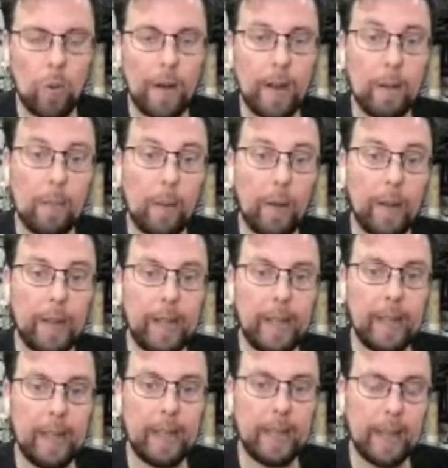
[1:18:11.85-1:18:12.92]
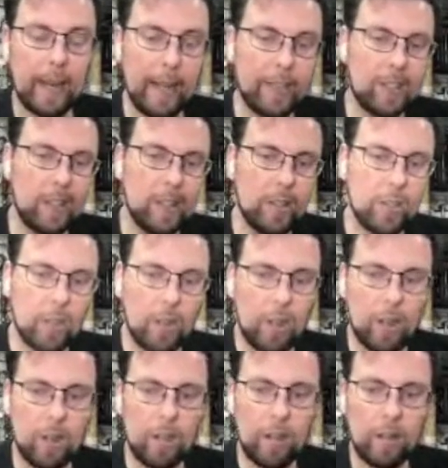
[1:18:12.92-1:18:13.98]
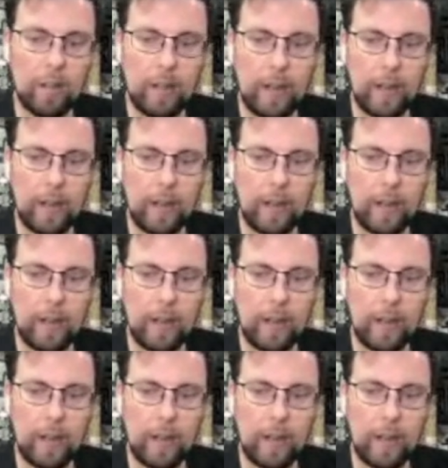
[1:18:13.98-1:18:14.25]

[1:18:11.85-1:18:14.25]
whereby it can actually draw